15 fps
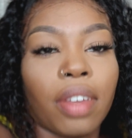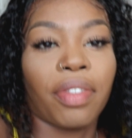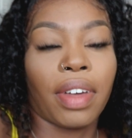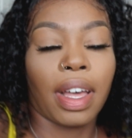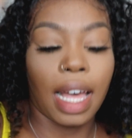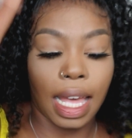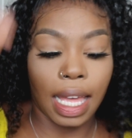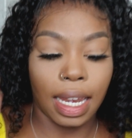for
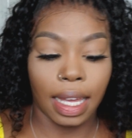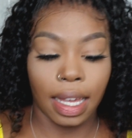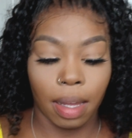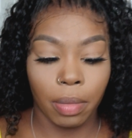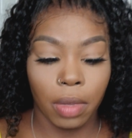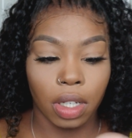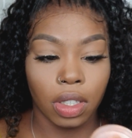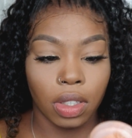highlight,
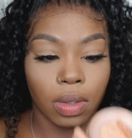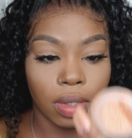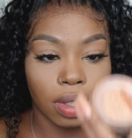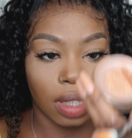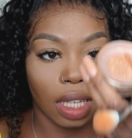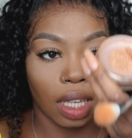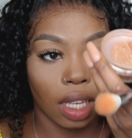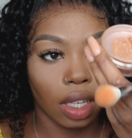I'm going to use
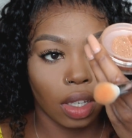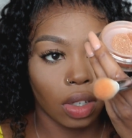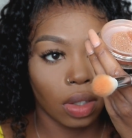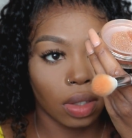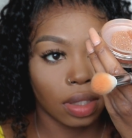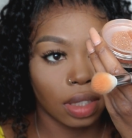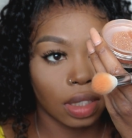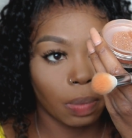the
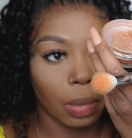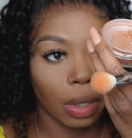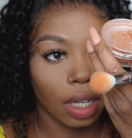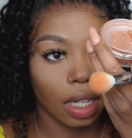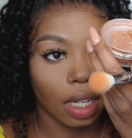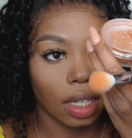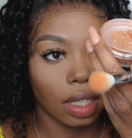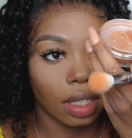Inglot
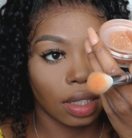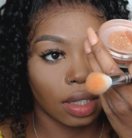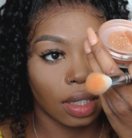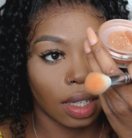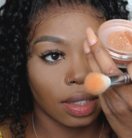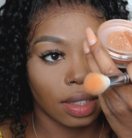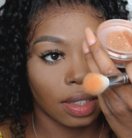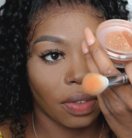Sparkling
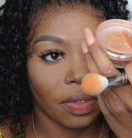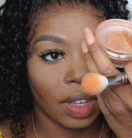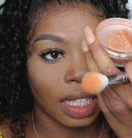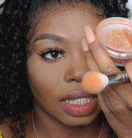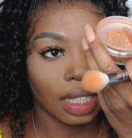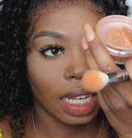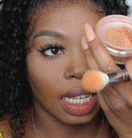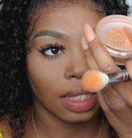Dust
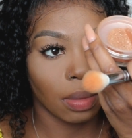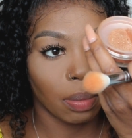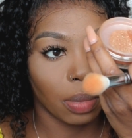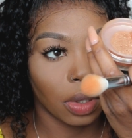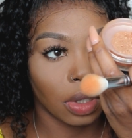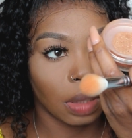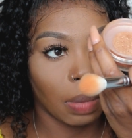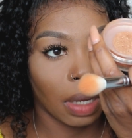Face Eyes and
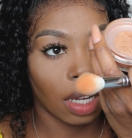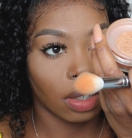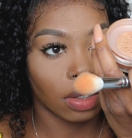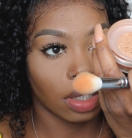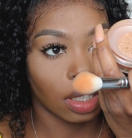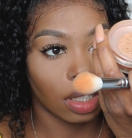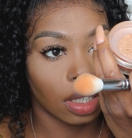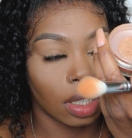Body
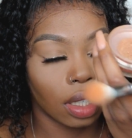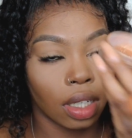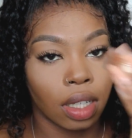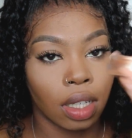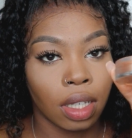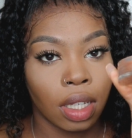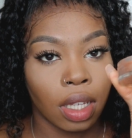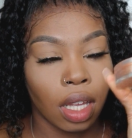Powder.
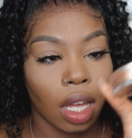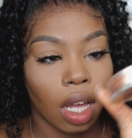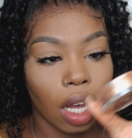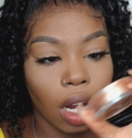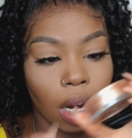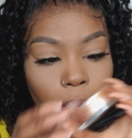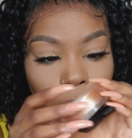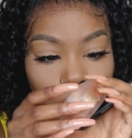I
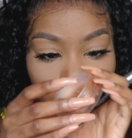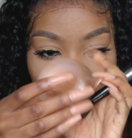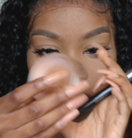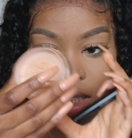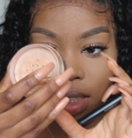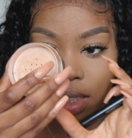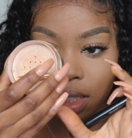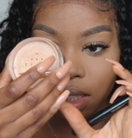can't remember what
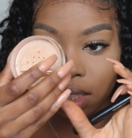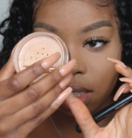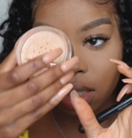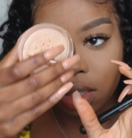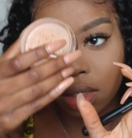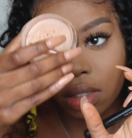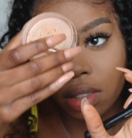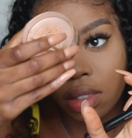shade this is
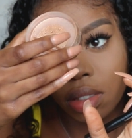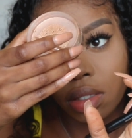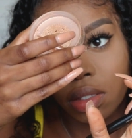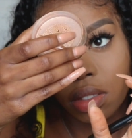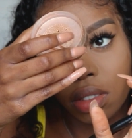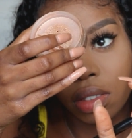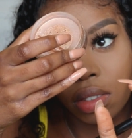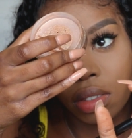in.
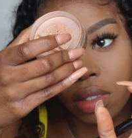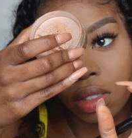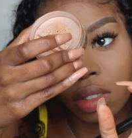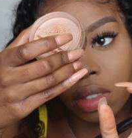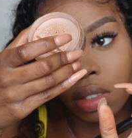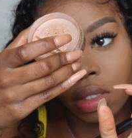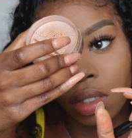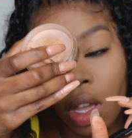
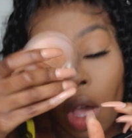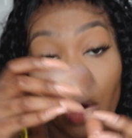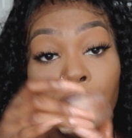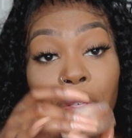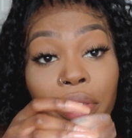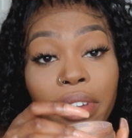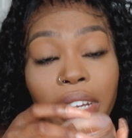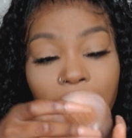
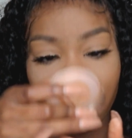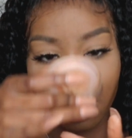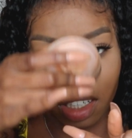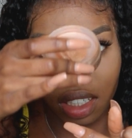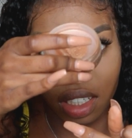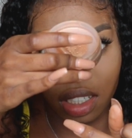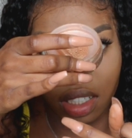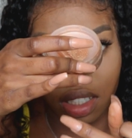03, I
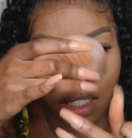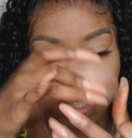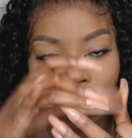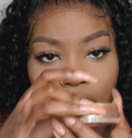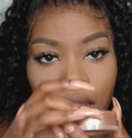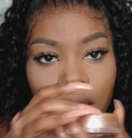think it is.